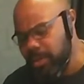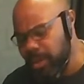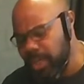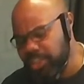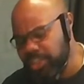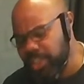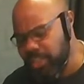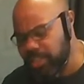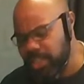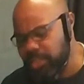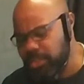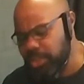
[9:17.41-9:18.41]
adjust
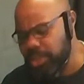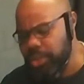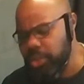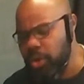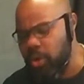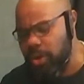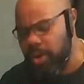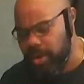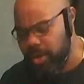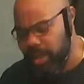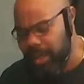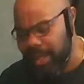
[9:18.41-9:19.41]
it to
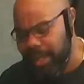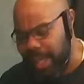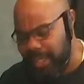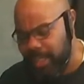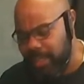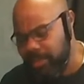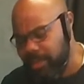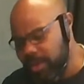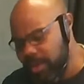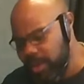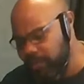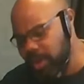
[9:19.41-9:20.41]
your liking.
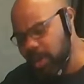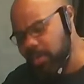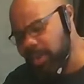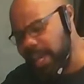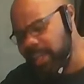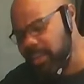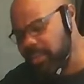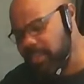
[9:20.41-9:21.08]
If you don't like it